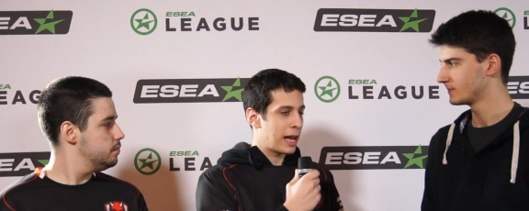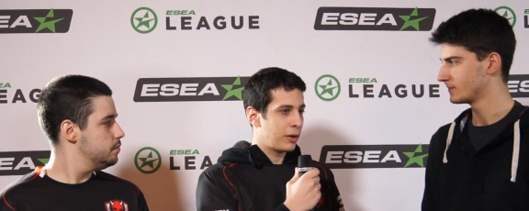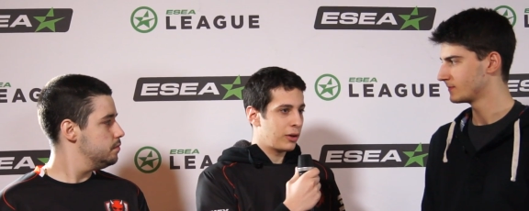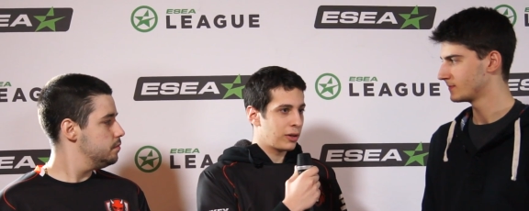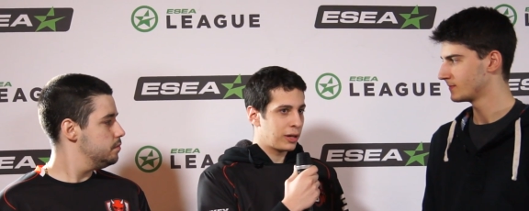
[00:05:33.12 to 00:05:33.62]

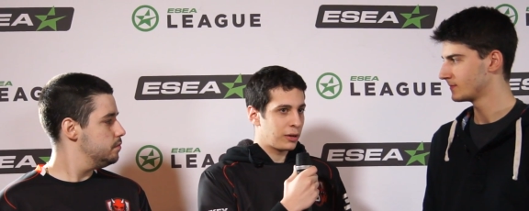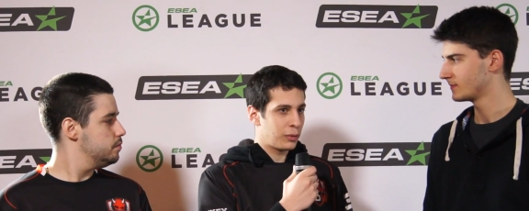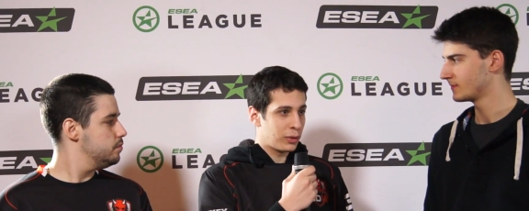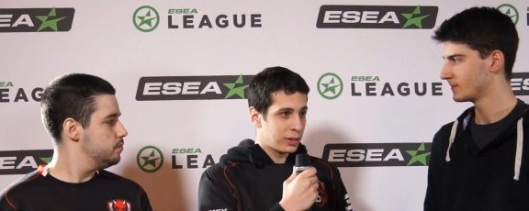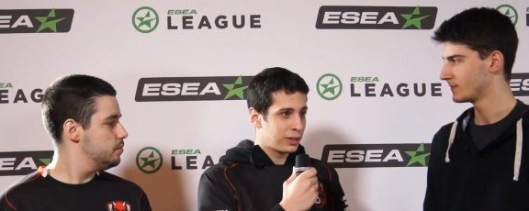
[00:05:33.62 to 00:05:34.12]
Speaker 1: was
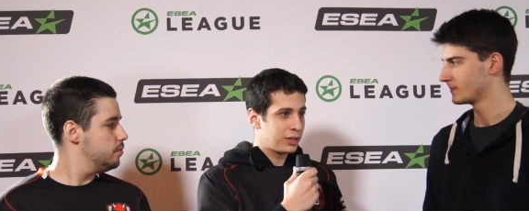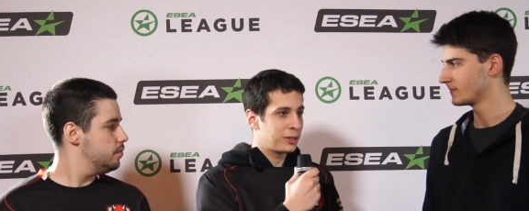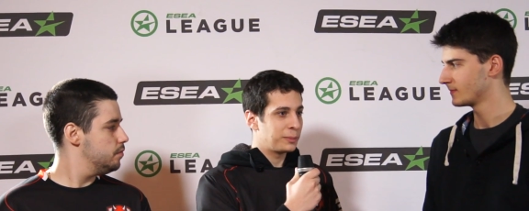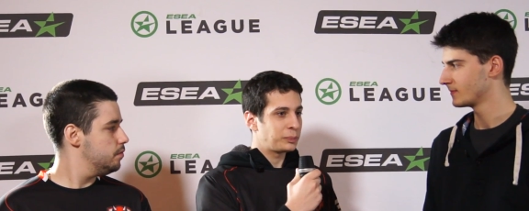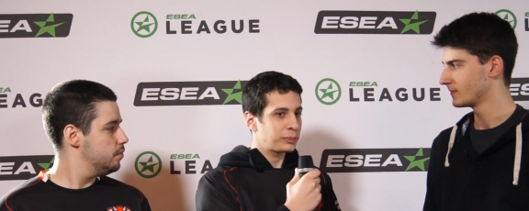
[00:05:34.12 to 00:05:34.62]

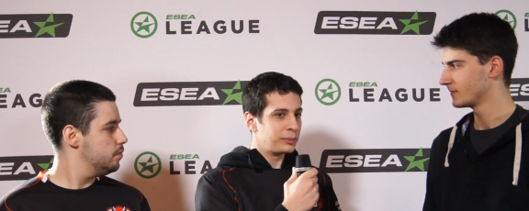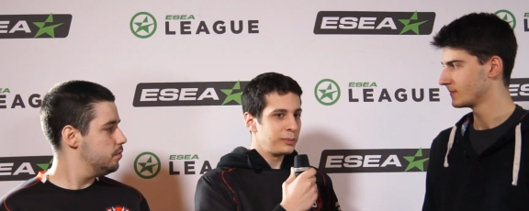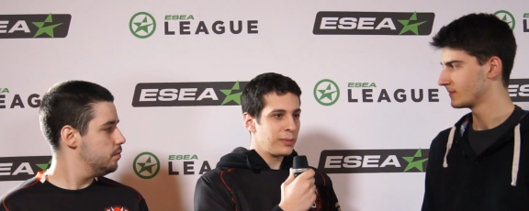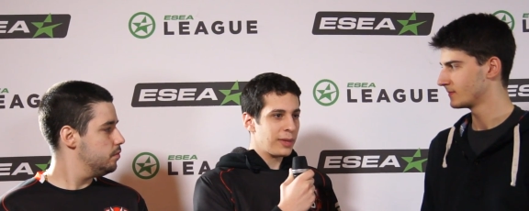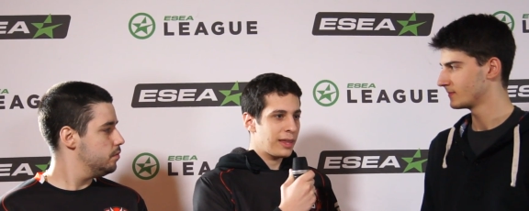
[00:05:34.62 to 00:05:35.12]

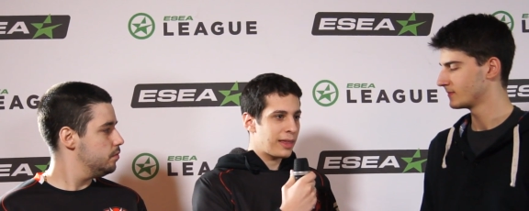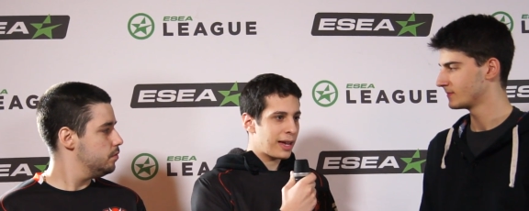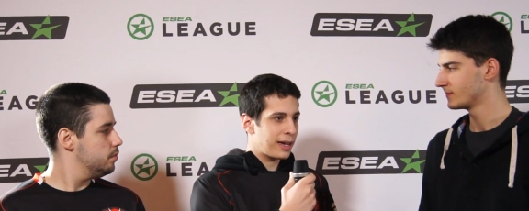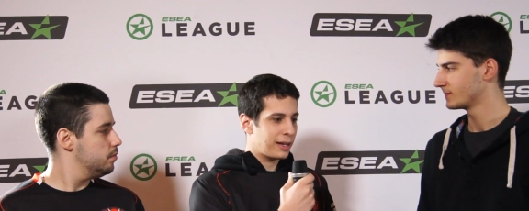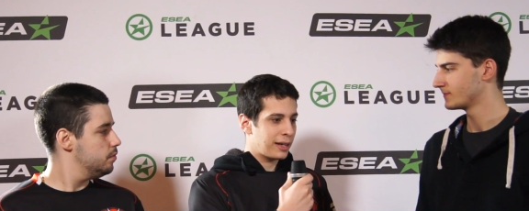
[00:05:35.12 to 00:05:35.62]
that
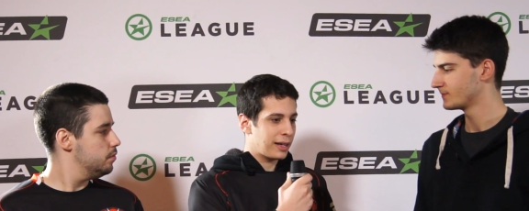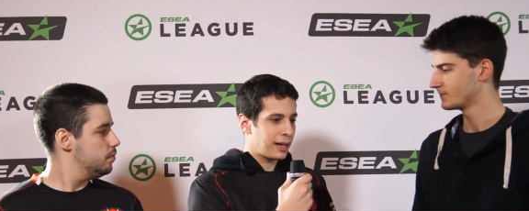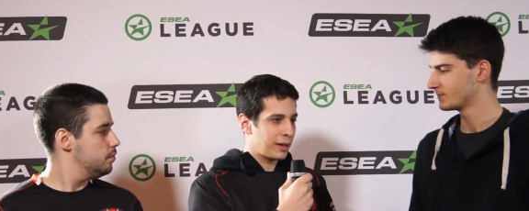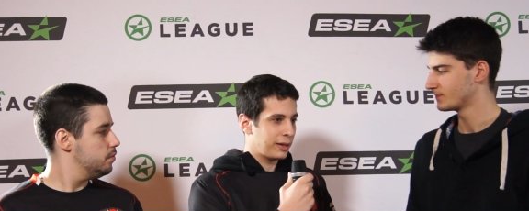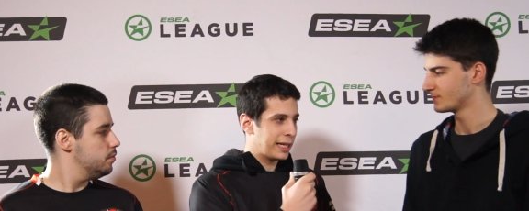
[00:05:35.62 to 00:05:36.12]
uh, he
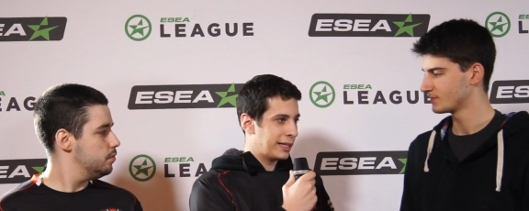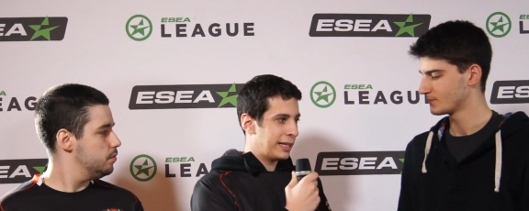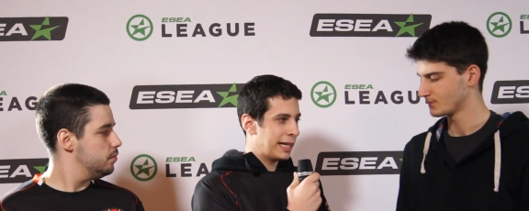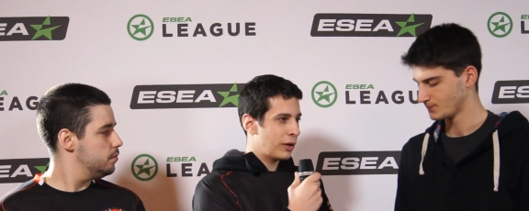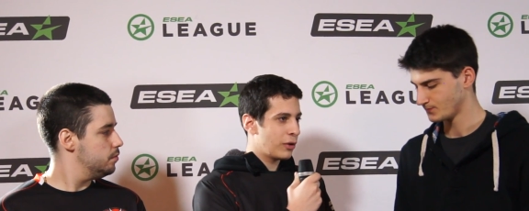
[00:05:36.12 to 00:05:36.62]
he only
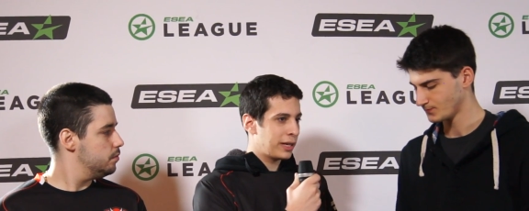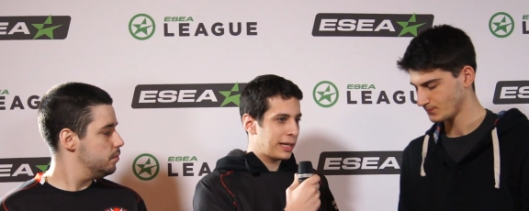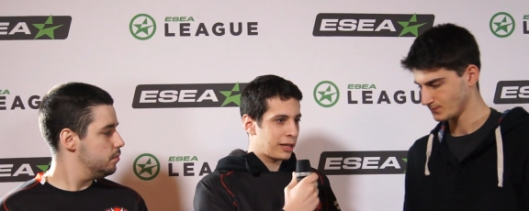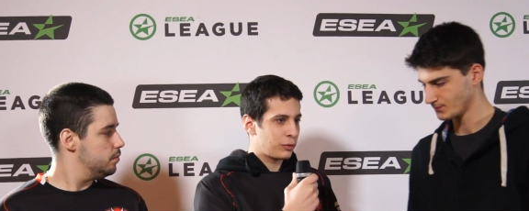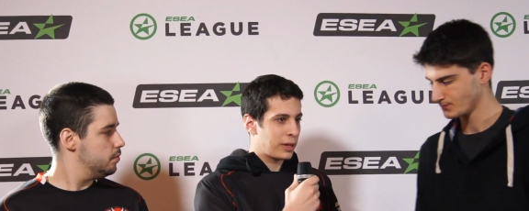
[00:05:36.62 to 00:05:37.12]
gets really
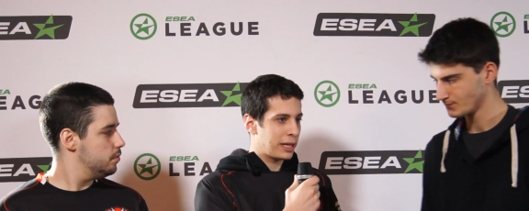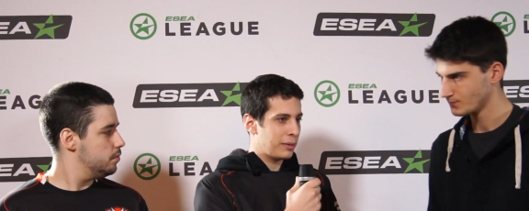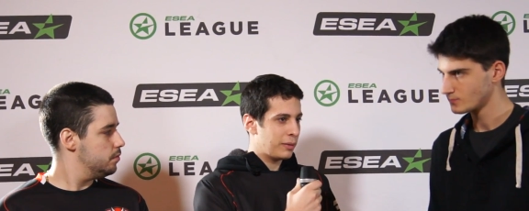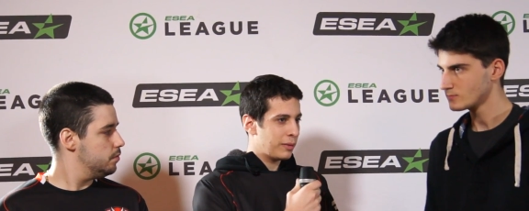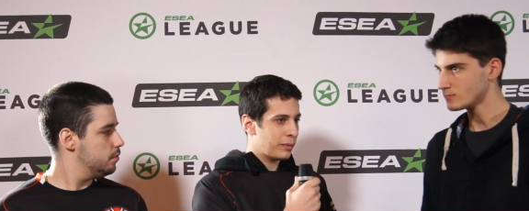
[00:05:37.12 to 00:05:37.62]

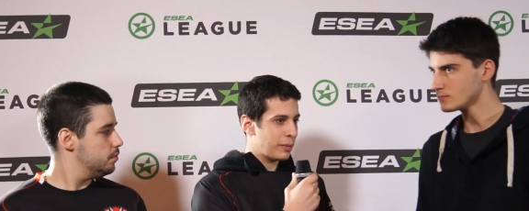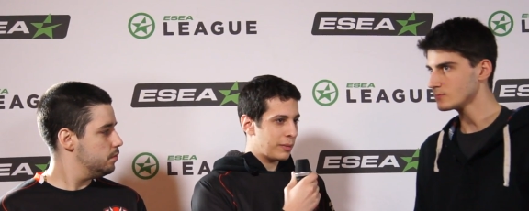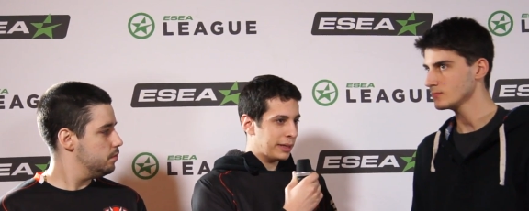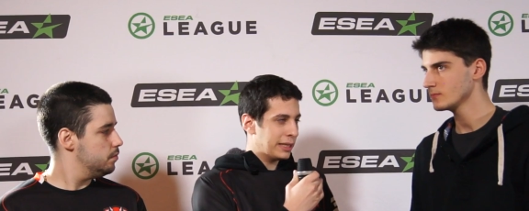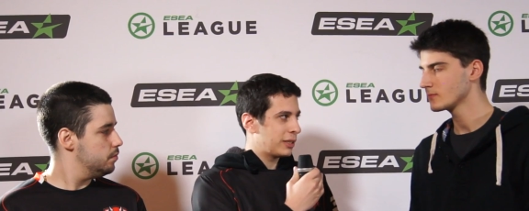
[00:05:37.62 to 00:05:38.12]
he's he's
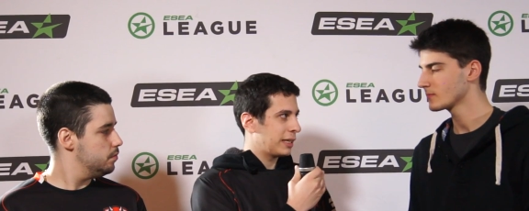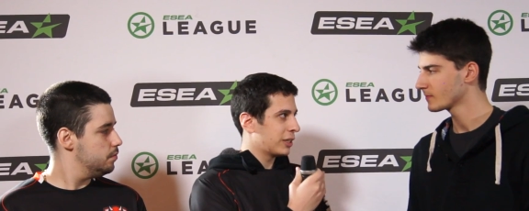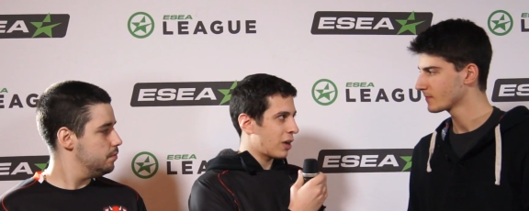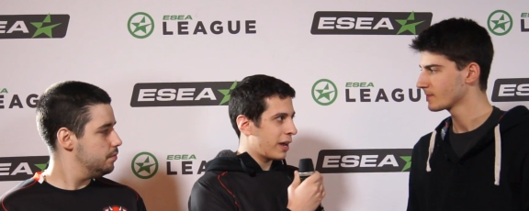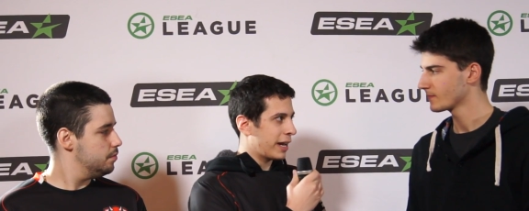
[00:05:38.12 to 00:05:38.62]
hot-headed, but
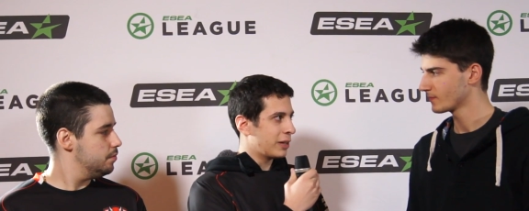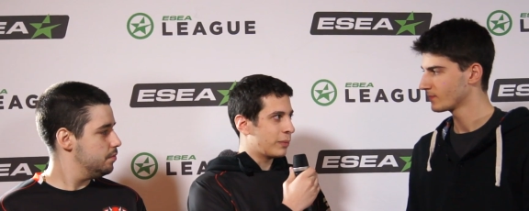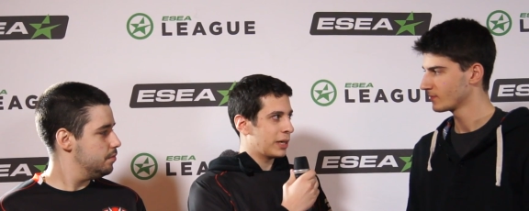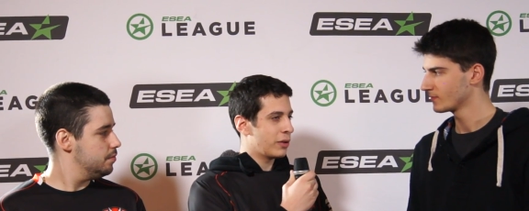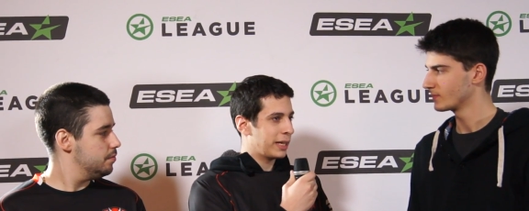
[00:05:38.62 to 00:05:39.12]
he only gets
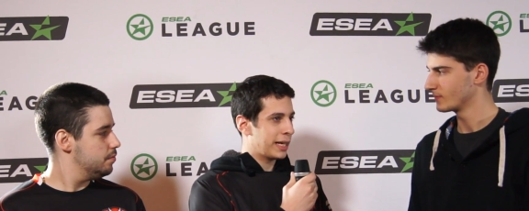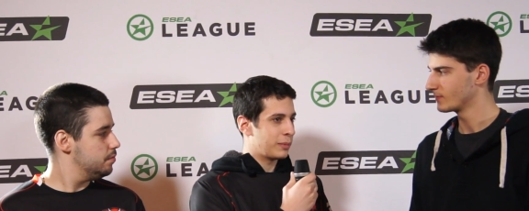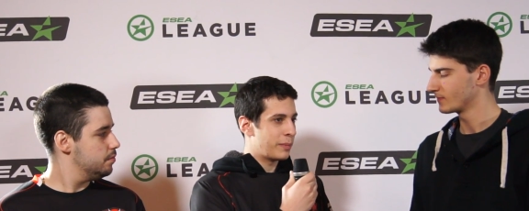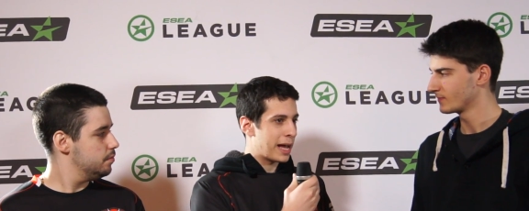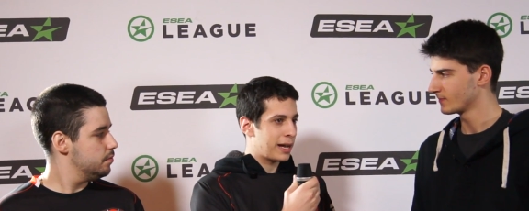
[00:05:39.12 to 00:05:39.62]
mad at
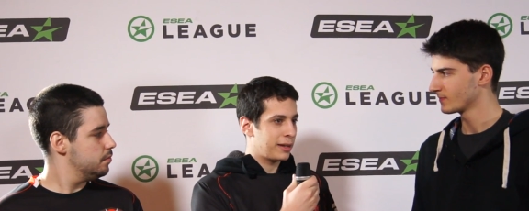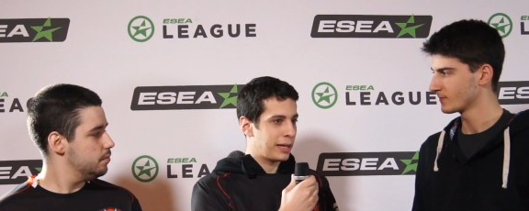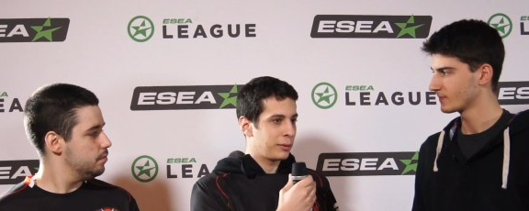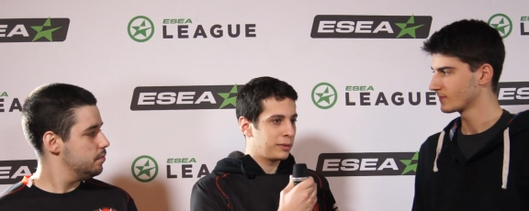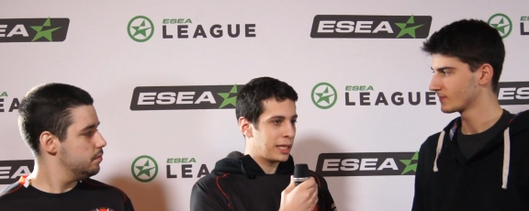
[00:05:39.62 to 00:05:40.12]
like team
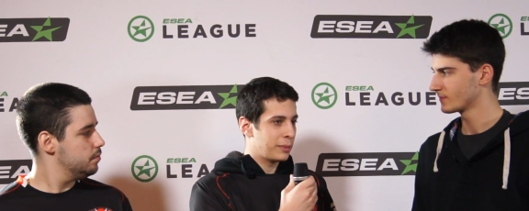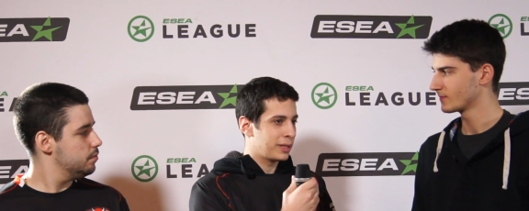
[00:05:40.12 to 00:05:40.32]
mistakes.